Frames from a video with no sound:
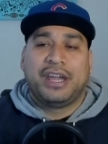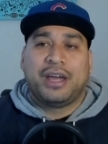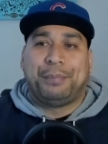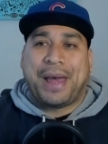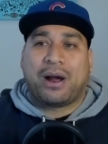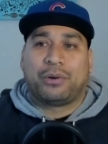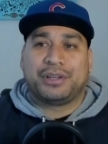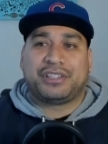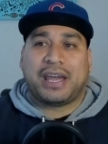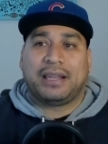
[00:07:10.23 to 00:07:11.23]
Bauer and
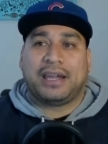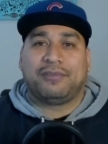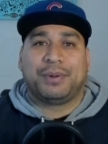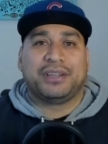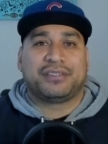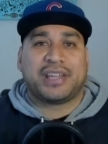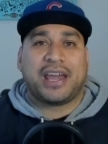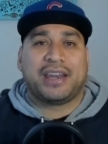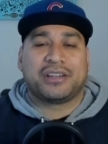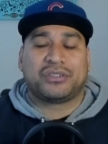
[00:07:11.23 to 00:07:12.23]
Taylor have been
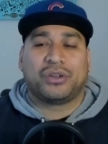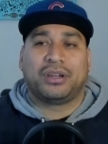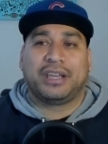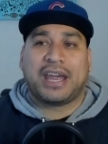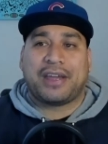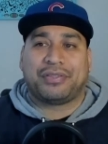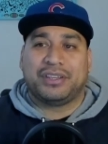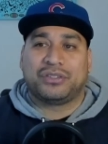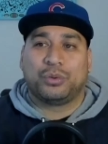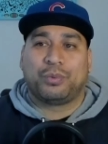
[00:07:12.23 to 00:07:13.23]
standouts certainly at the
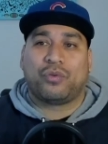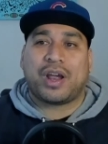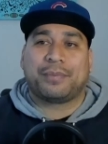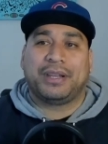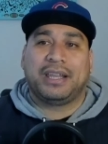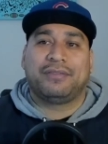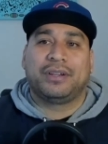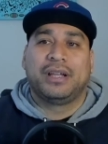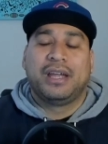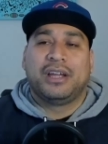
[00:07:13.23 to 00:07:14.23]
Super Rugby
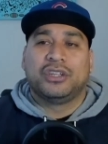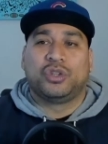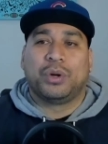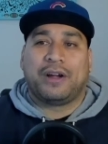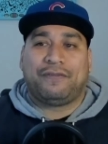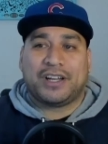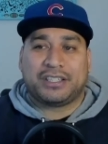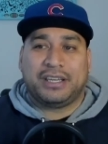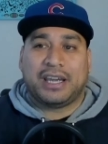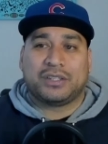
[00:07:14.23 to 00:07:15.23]
level.
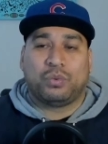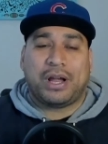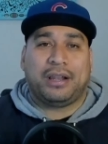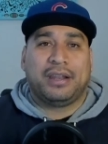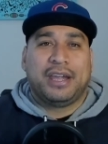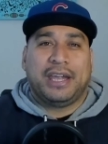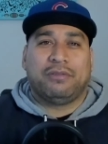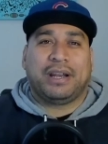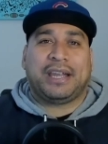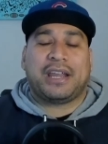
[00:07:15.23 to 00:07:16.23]
Tu'ungafasi as well. He
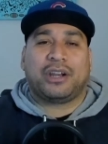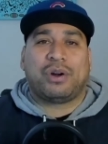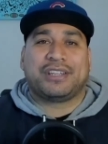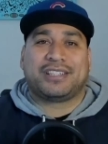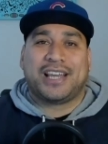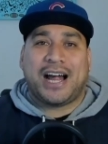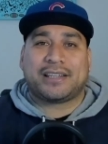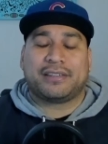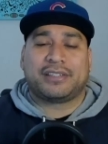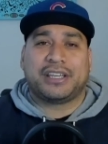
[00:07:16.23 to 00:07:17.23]
really had a great start to
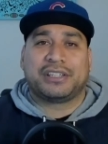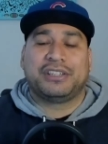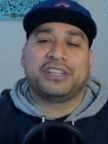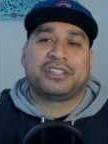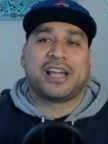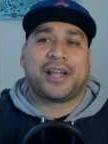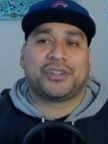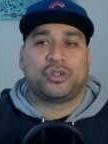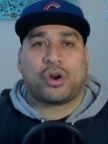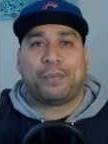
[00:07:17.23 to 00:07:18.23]
the season. Did start to
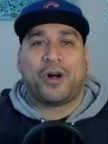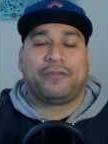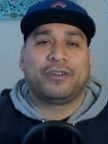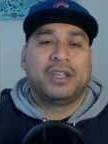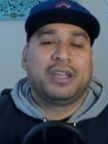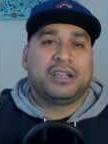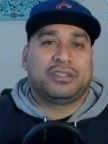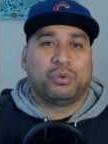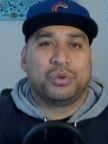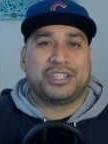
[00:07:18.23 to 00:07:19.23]
drop off
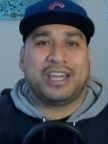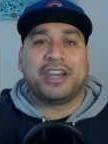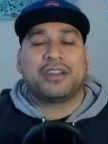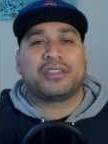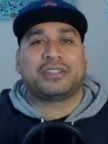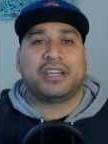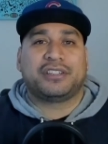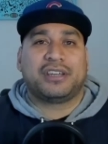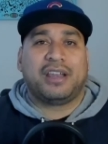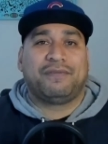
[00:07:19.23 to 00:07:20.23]
towards the end of the
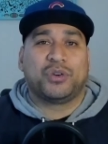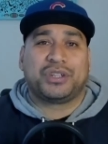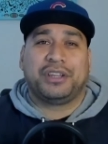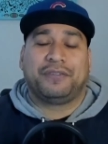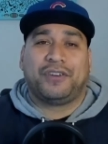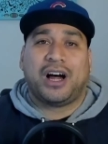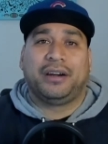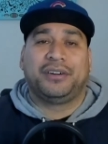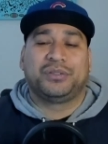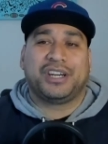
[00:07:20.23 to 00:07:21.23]
season. Unfortunately, in the
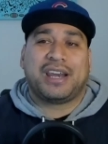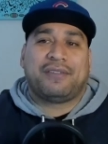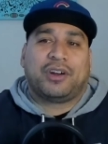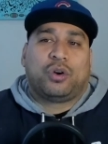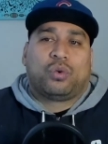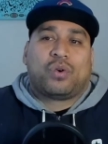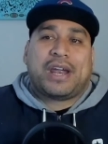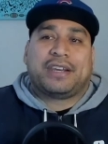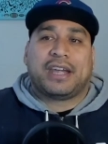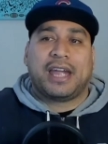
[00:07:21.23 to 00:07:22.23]
final, didn't have a
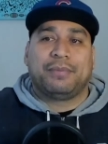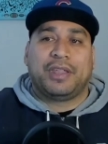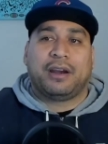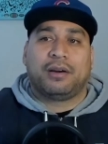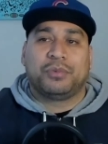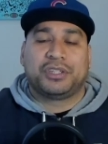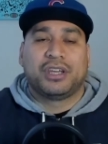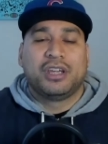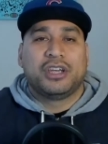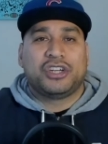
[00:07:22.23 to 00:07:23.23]
great game there and was
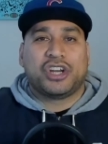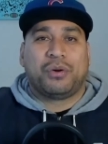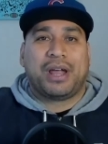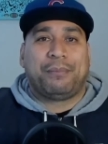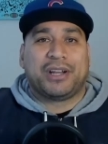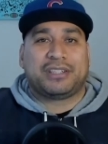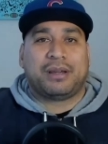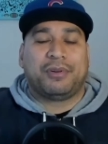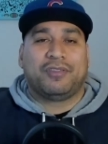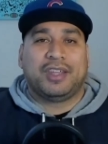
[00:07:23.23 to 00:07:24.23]
shown up by some
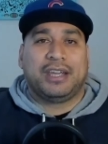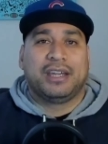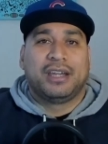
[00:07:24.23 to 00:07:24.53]
of the